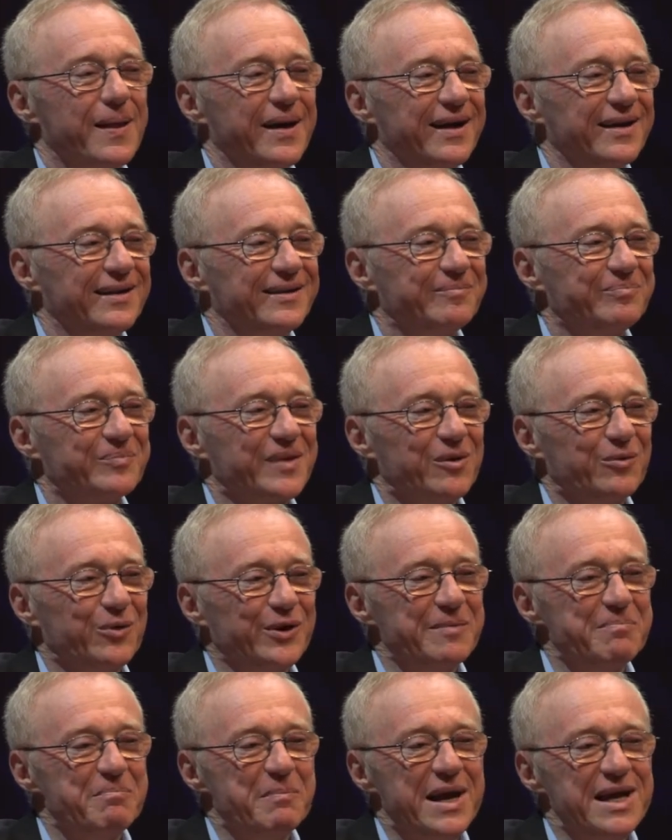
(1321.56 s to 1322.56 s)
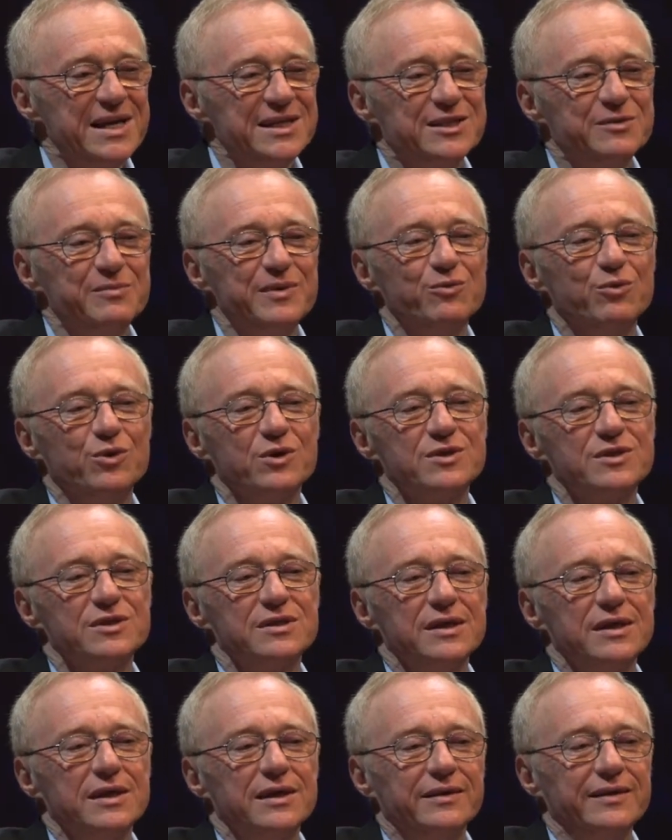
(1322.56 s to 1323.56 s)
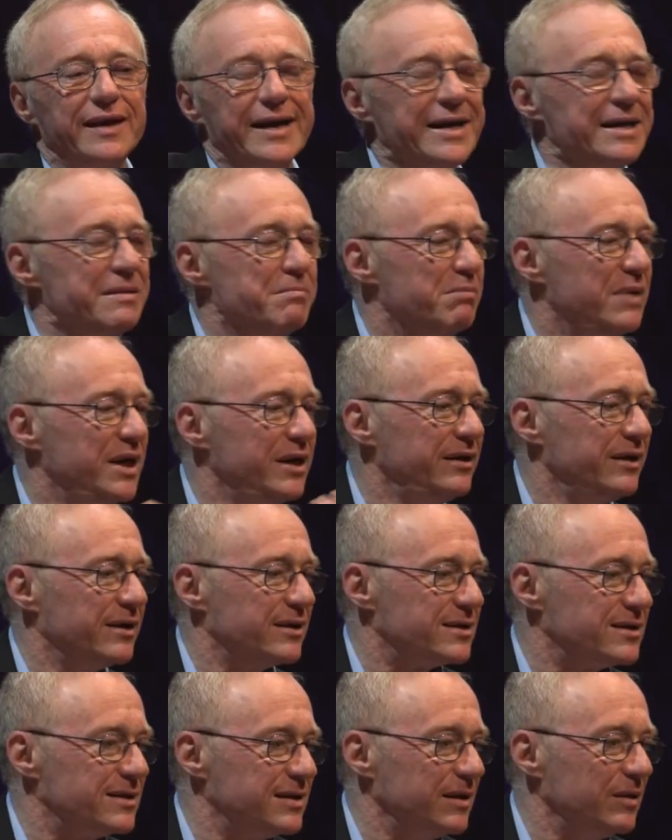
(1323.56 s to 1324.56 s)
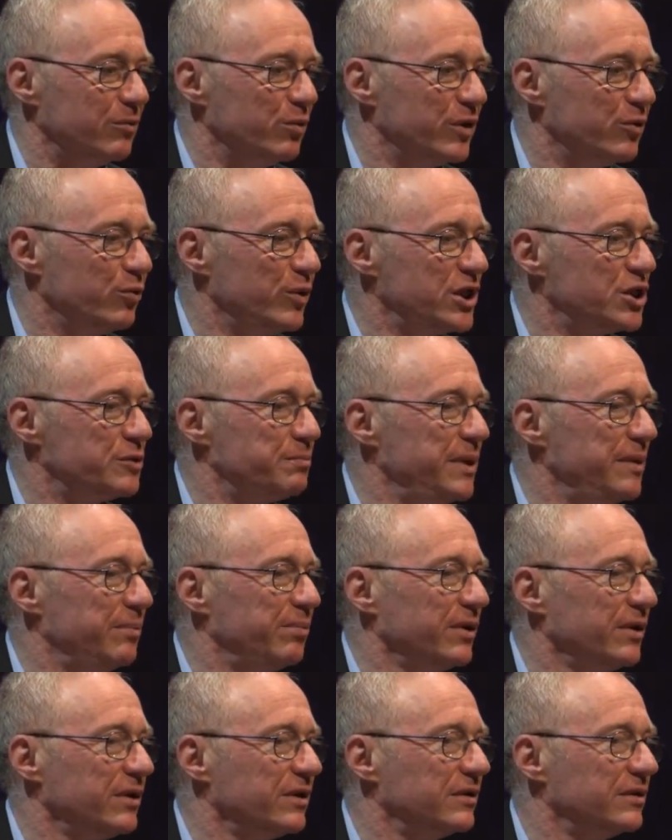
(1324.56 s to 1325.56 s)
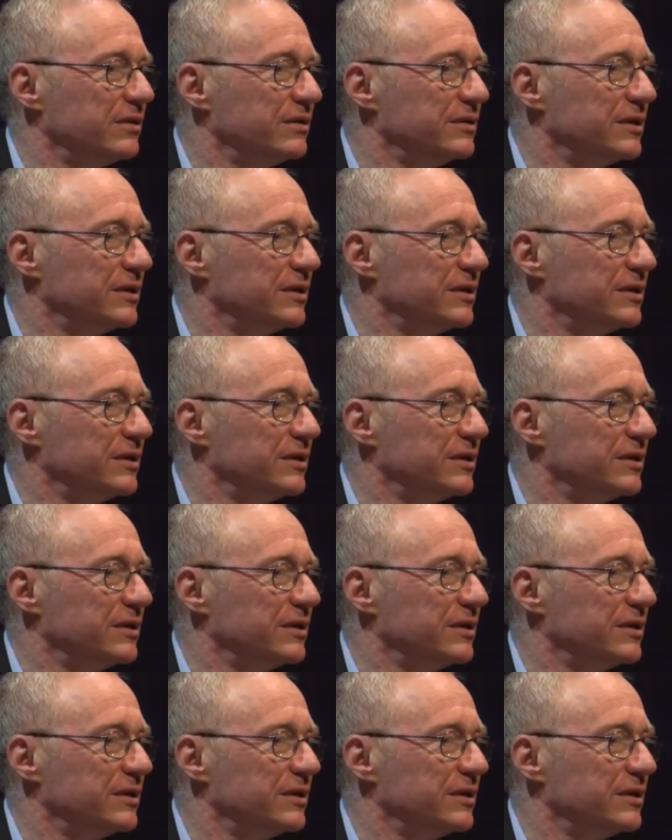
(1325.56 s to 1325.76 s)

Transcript: And what amazed me was the immediacy with which people